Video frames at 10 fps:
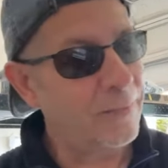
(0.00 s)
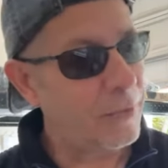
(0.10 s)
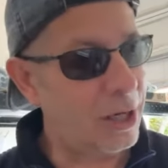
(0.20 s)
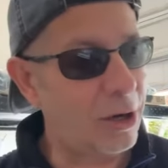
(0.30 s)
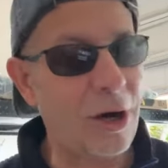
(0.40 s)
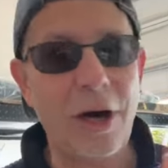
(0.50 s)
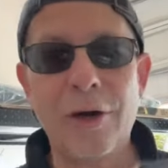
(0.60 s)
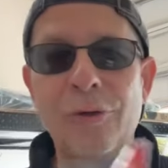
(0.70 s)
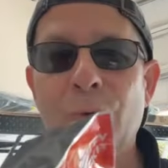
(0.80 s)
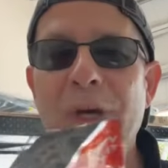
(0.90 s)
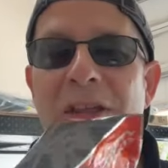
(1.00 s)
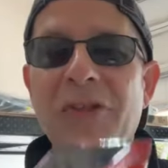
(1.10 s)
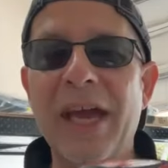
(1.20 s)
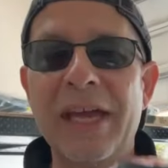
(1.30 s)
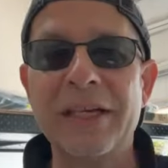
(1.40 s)
There are three
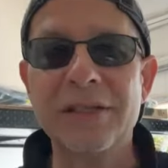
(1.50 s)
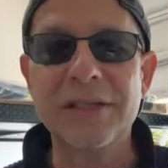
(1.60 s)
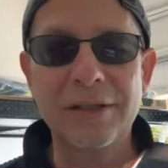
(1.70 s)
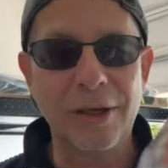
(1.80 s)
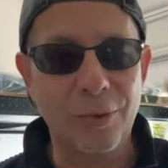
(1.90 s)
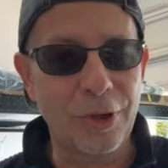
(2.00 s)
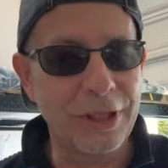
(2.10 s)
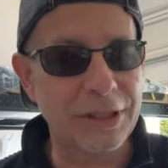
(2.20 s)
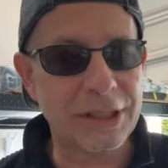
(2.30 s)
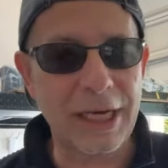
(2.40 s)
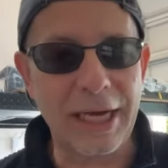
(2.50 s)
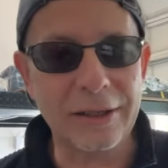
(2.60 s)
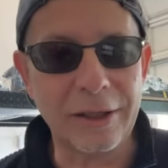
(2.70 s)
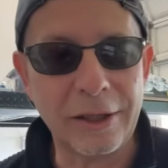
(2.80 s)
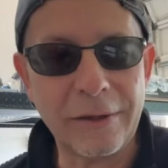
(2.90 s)
things that were
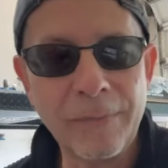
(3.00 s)
inside there.